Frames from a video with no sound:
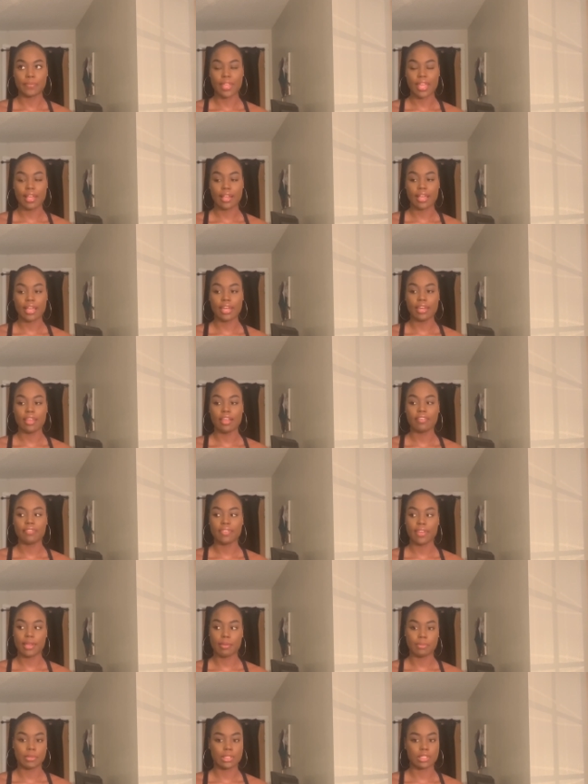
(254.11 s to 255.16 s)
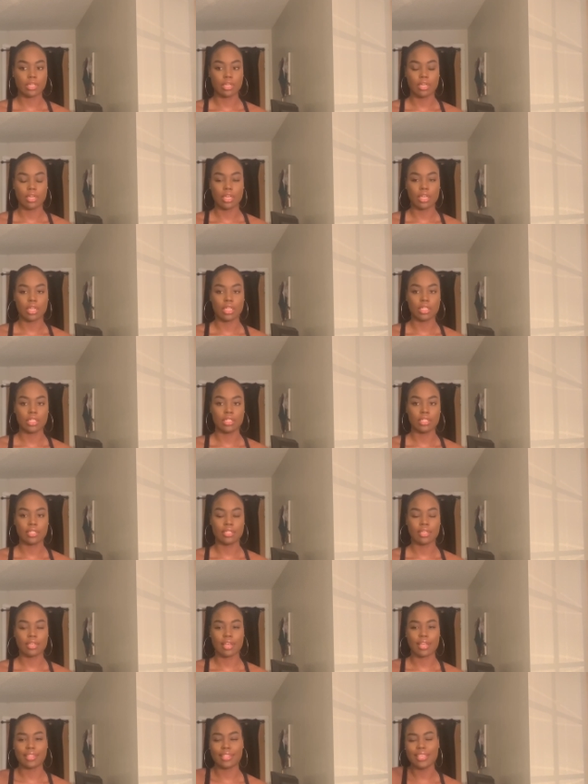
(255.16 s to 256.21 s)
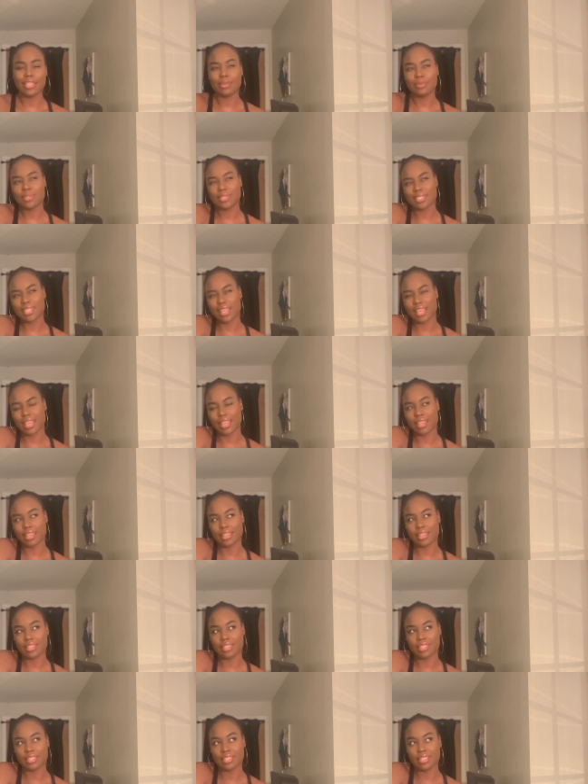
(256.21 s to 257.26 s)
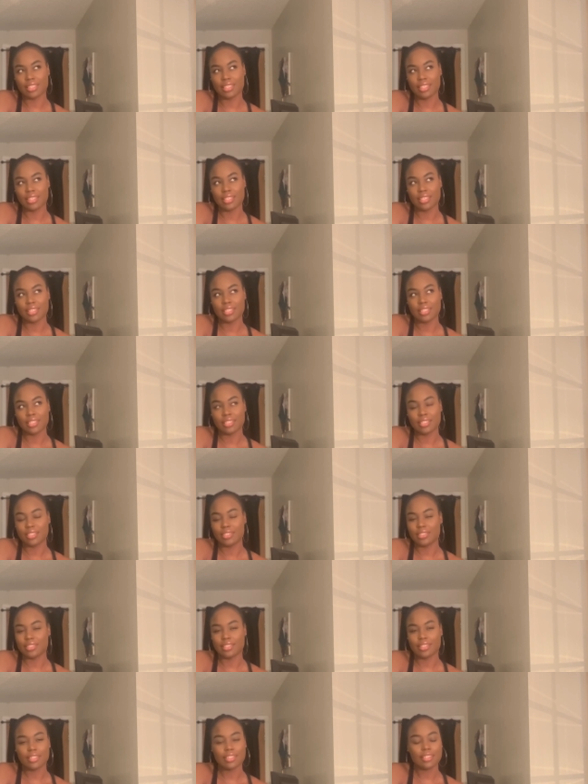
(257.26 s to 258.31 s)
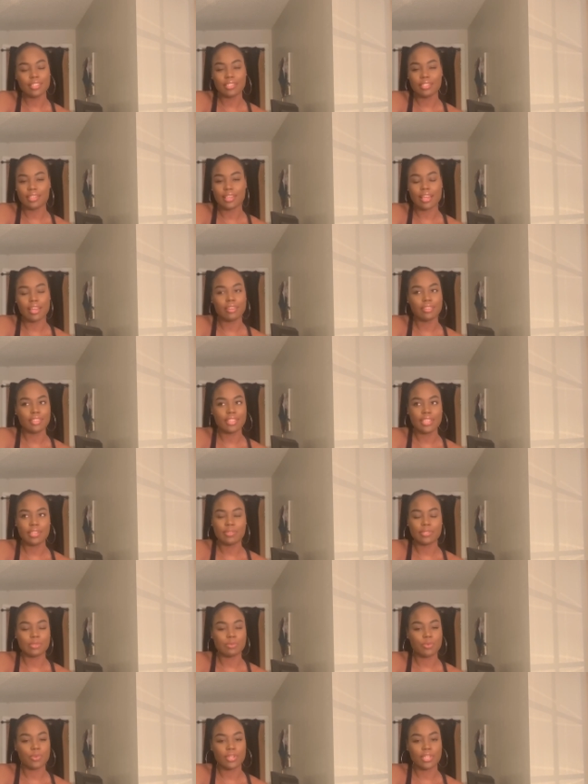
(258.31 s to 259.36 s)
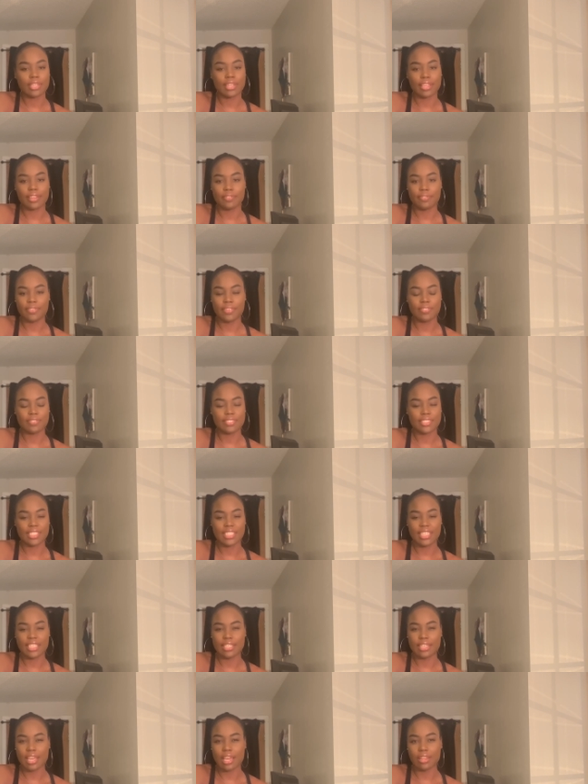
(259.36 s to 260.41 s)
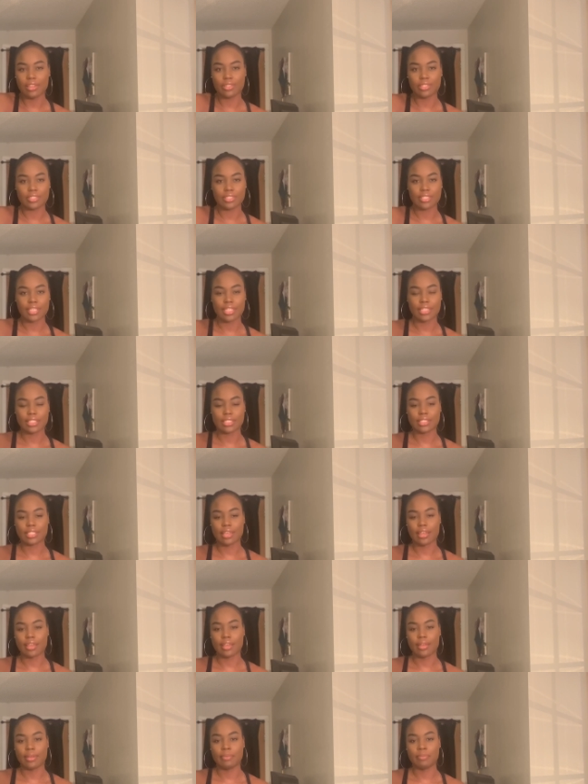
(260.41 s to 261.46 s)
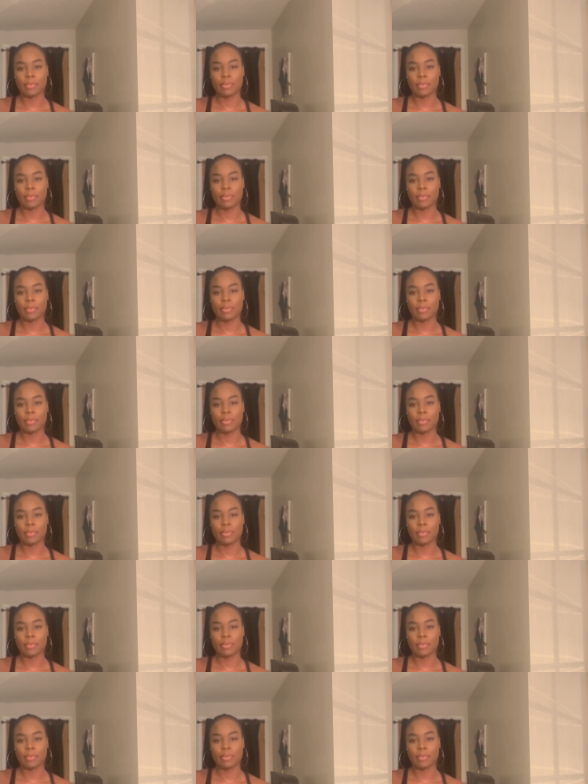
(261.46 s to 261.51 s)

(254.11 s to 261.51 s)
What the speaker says: I got it off Amazon. I think it was like, I don't think it was more than like $15 at the time.